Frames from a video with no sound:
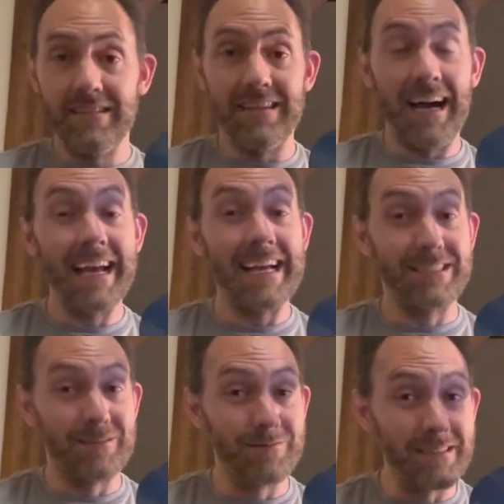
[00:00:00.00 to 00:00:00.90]
I
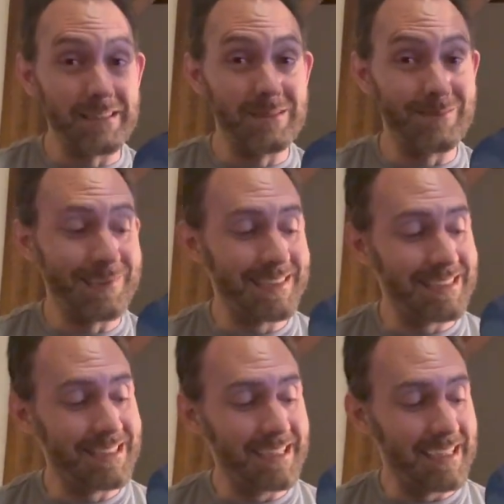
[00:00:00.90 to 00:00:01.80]
actually really enjoyed
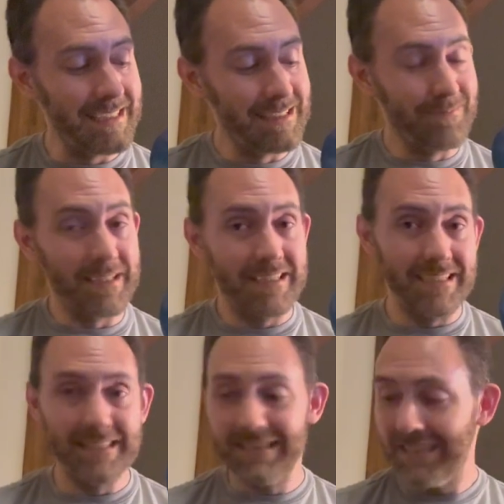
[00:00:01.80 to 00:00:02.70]
this test
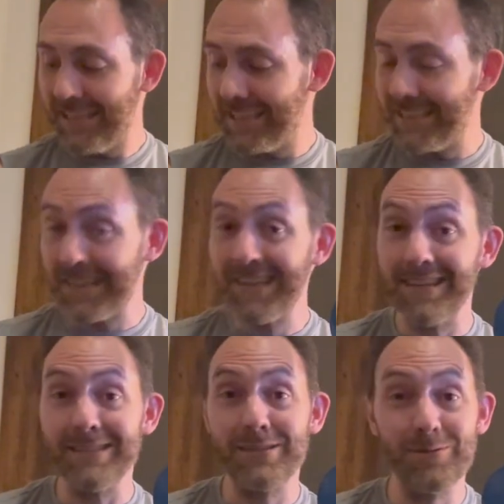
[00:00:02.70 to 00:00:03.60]
because as a
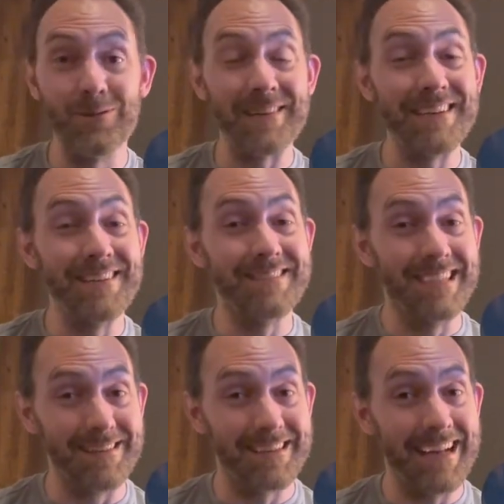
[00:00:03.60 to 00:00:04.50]
connoisseur of
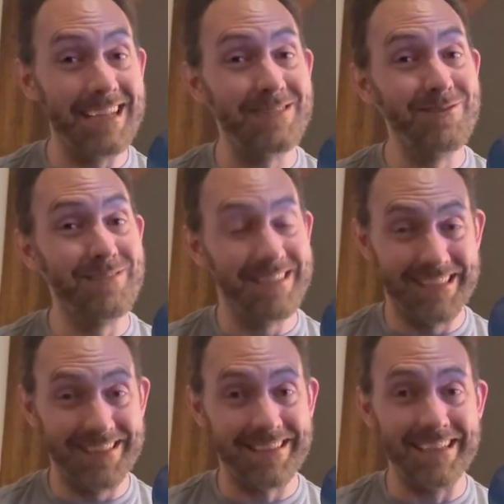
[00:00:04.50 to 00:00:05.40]
Telecasters and
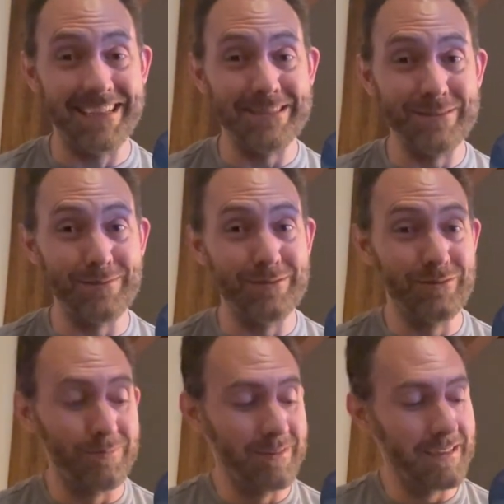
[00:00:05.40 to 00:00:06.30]
Telecasters with
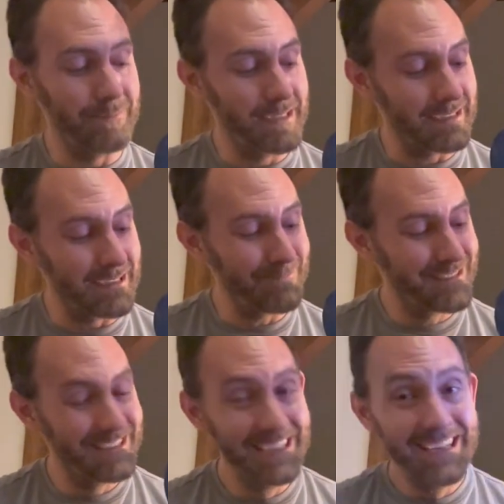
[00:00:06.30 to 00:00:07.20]
dual blade
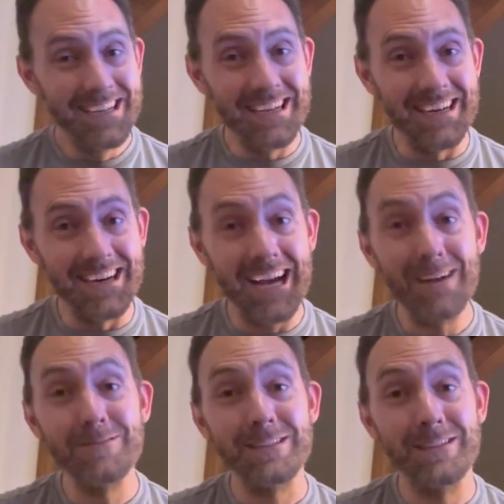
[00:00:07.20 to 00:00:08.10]
pickups, I
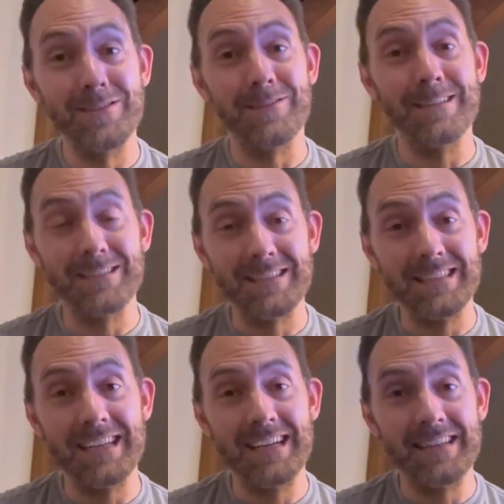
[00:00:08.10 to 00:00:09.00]
was curious to
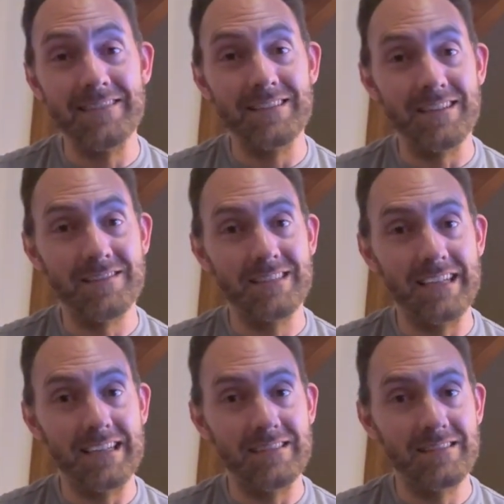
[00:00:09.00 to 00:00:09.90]
see how they would all
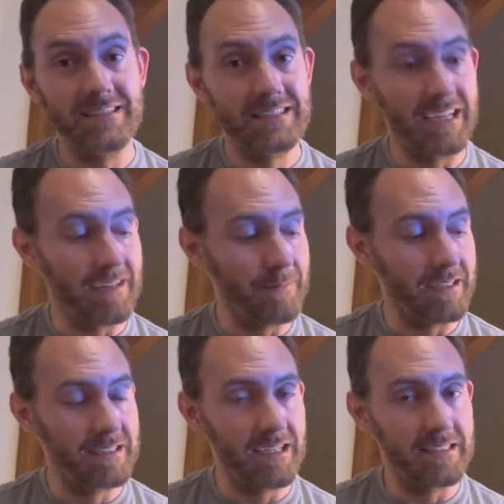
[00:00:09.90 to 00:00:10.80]
sound side by
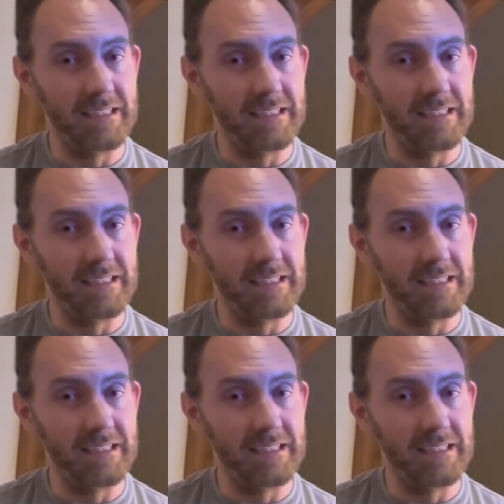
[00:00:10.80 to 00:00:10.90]
side.